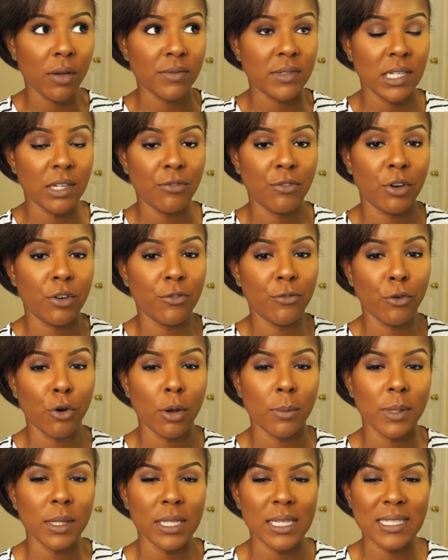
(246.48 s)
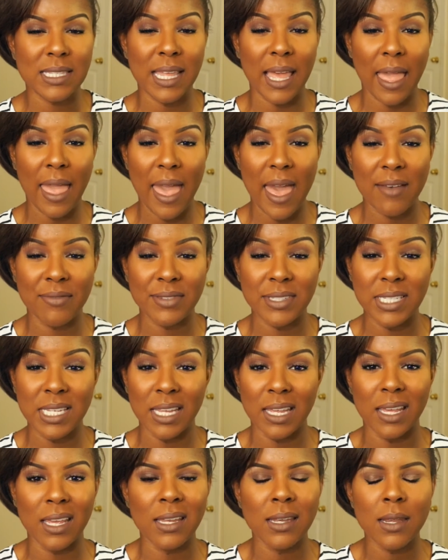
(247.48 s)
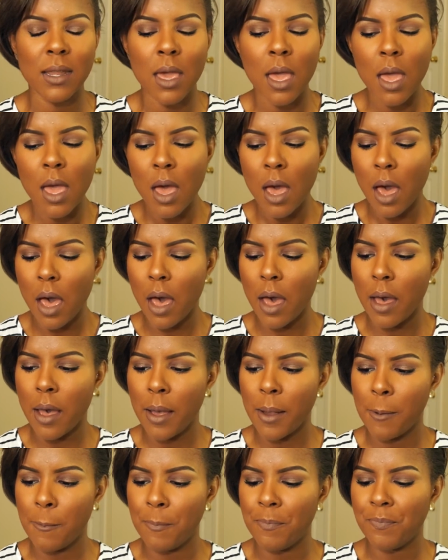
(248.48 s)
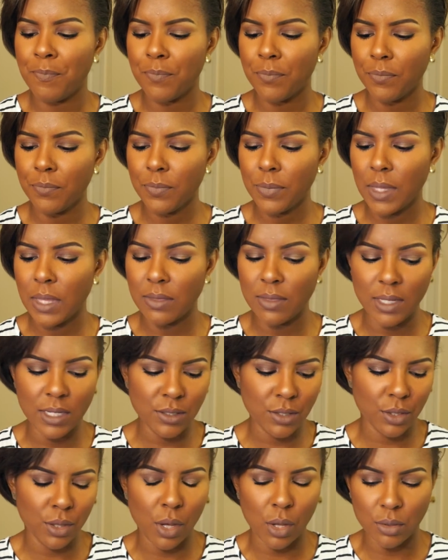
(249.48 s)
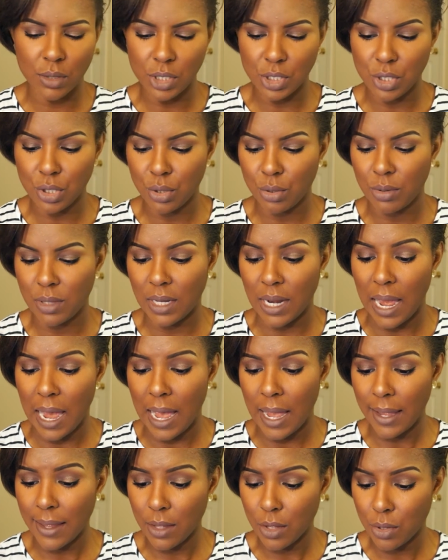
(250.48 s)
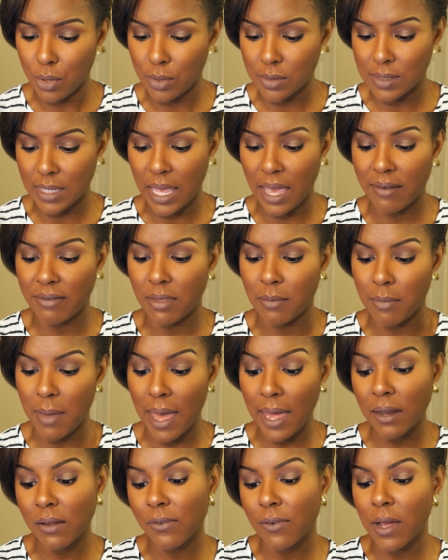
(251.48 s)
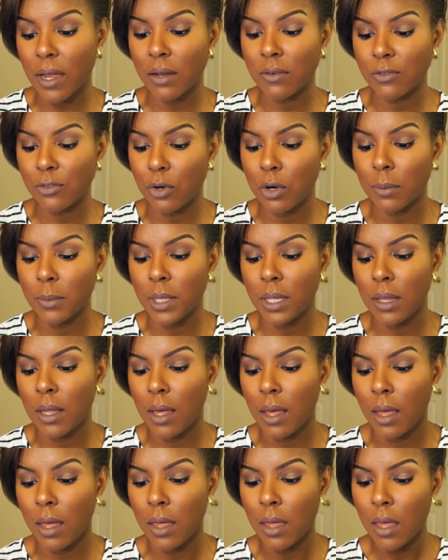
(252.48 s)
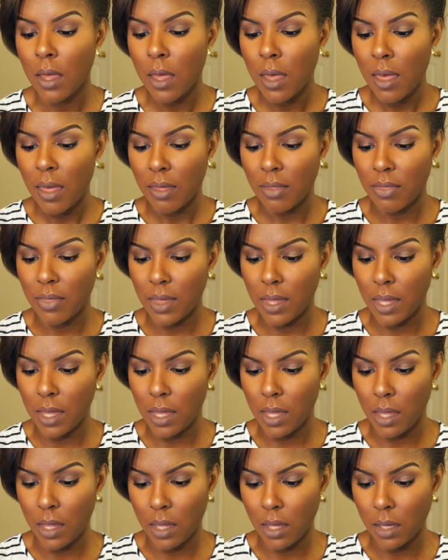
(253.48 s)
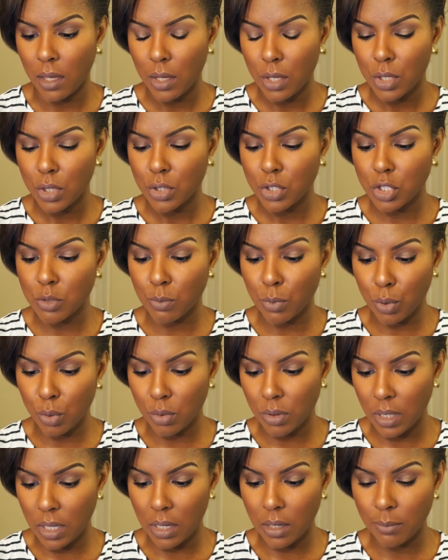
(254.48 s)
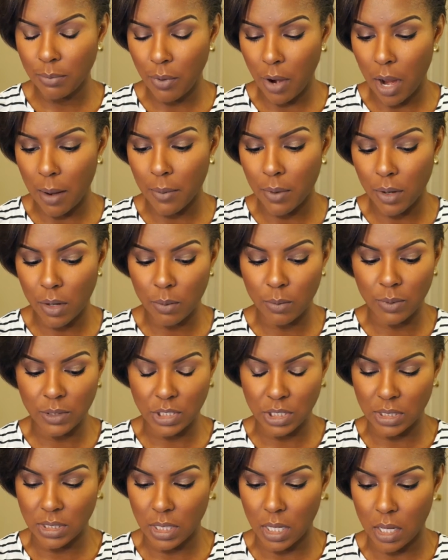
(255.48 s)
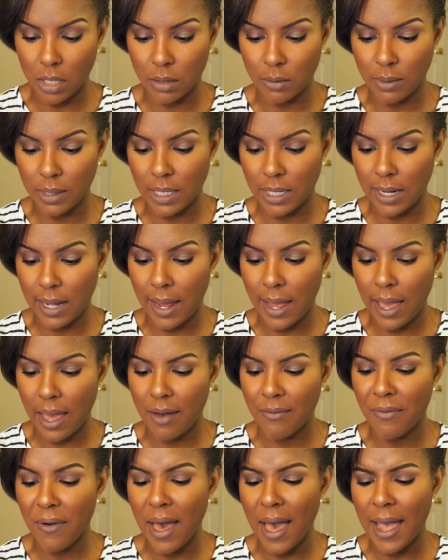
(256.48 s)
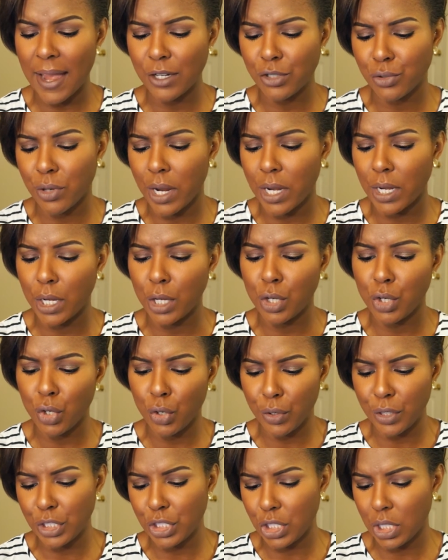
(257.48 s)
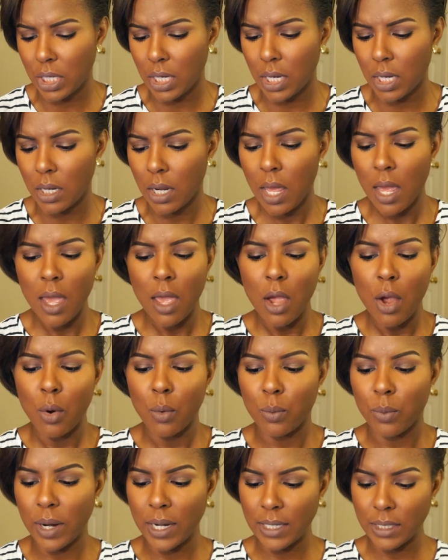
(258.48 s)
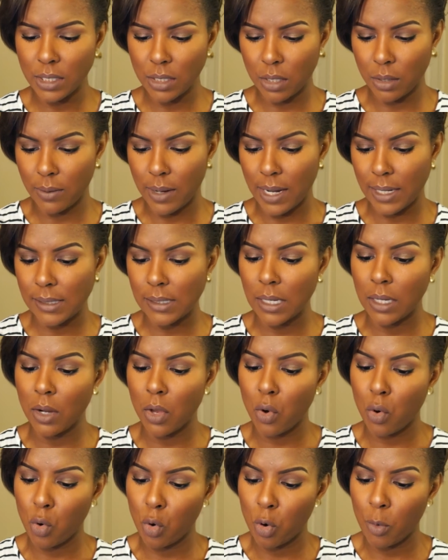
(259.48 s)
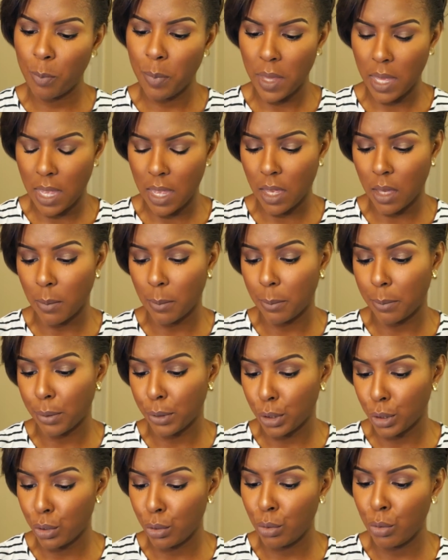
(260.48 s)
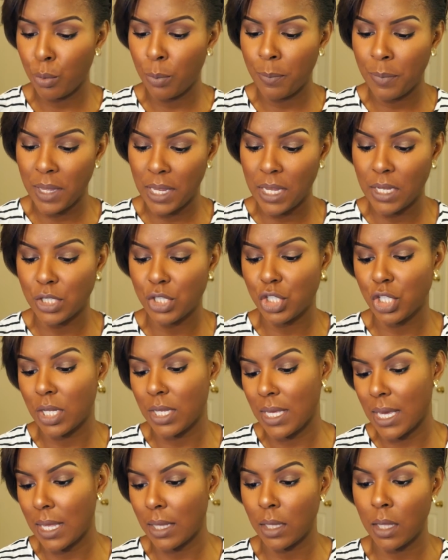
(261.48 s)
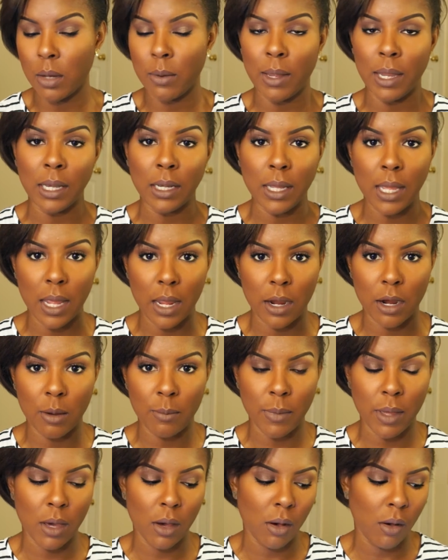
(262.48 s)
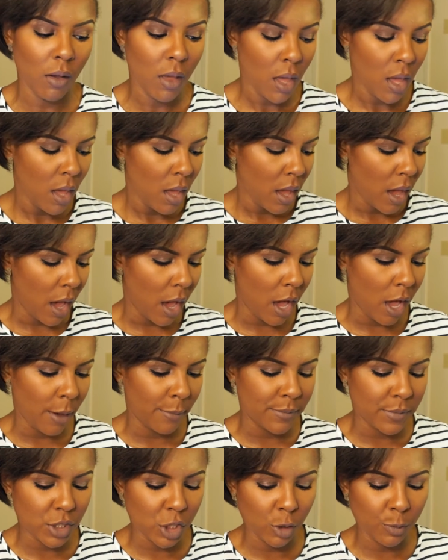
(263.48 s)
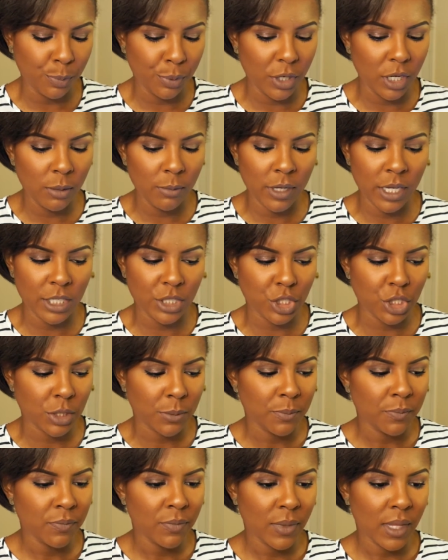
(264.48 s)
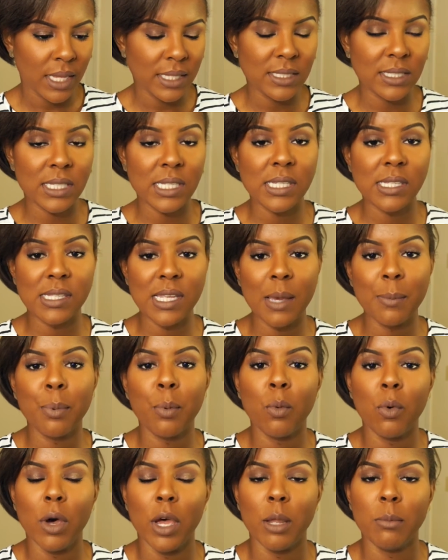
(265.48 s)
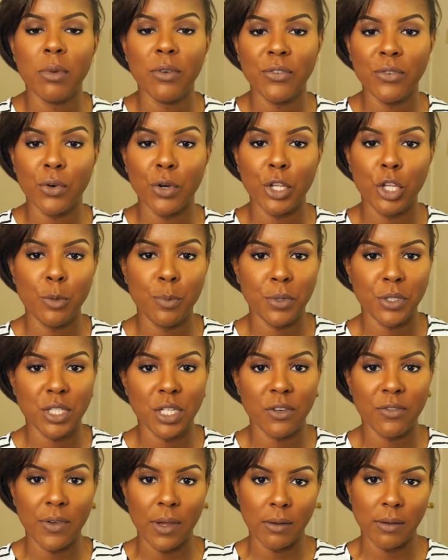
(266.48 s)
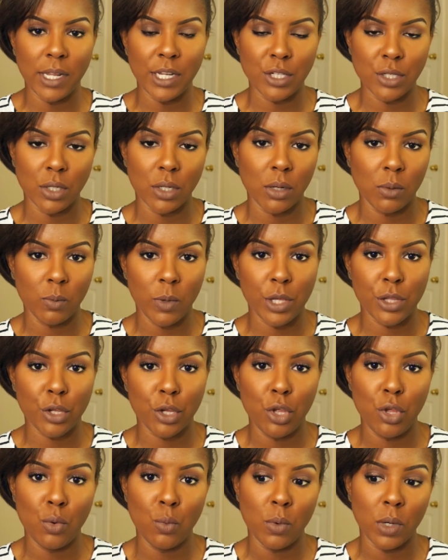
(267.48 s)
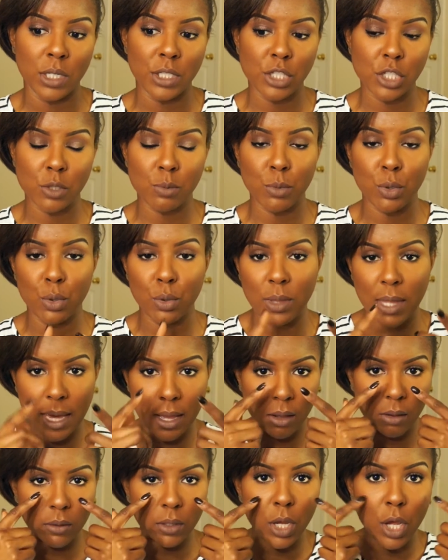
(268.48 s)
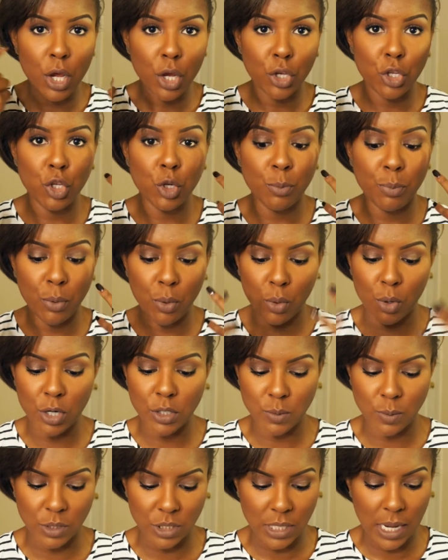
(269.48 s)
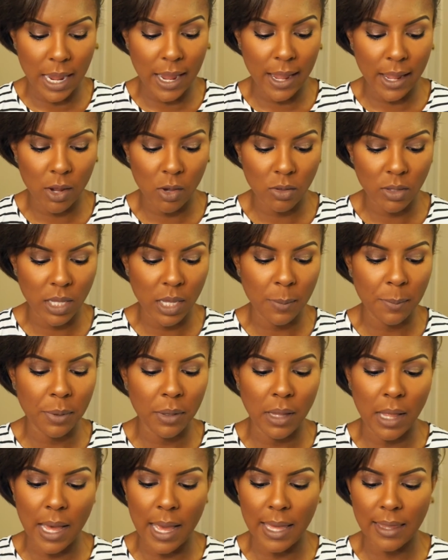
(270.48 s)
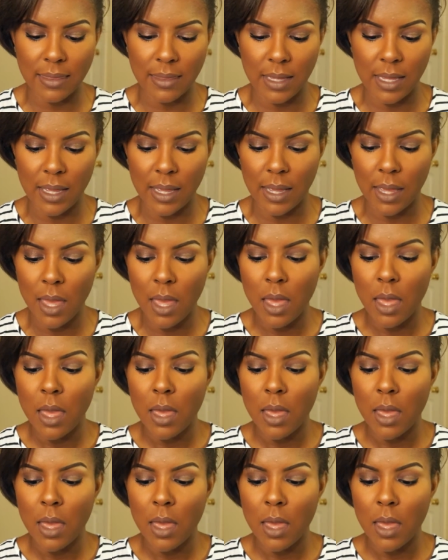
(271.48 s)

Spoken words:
of different formulas. They have 10. These are the only 2 that I use. They have the mattifying formula, the smoothing primer, which is the other one that I have, hydrating, nourishing, redness correcting, cool pink, blue, peach, yellow, and caramel. So pretty much it's the step 1 before you put your foundation on, whether you want to smooth out your pores, which I only apply the